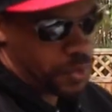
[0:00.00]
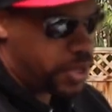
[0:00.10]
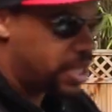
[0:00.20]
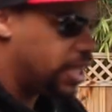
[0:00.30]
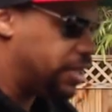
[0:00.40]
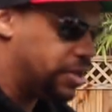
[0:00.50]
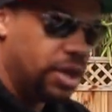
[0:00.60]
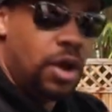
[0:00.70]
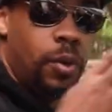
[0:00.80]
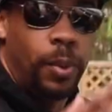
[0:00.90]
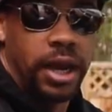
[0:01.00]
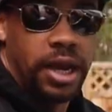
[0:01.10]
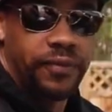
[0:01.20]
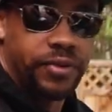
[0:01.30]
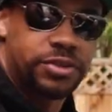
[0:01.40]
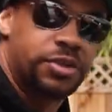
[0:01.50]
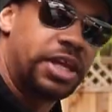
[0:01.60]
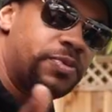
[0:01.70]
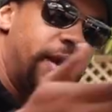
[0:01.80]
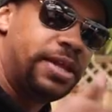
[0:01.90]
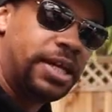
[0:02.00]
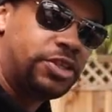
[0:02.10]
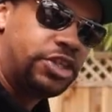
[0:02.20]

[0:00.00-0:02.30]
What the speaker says: weekend and whatever. So that's why I had that